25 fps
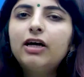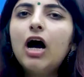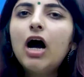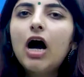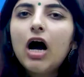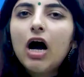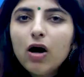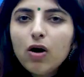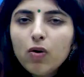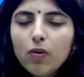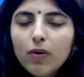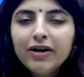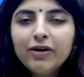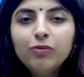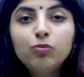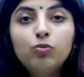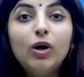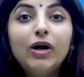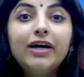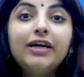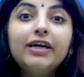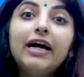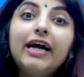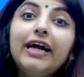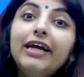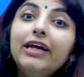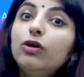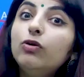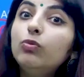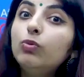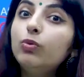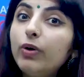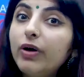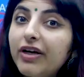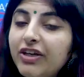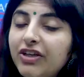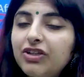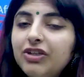how and what kind of
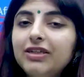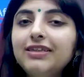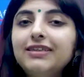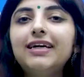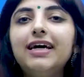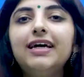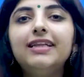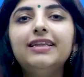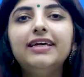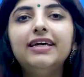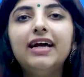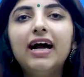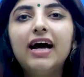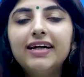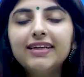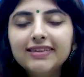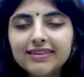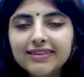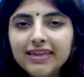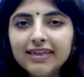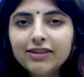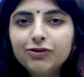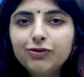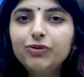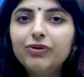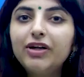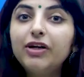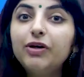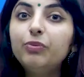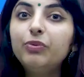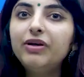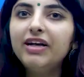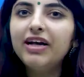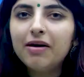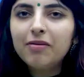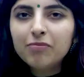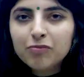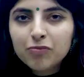questions are they asking so that
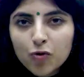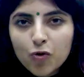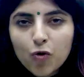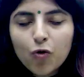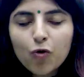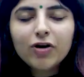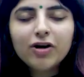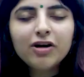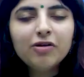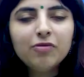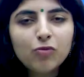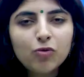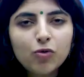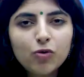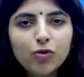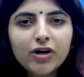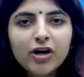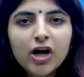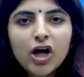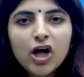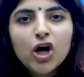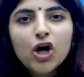we are more and more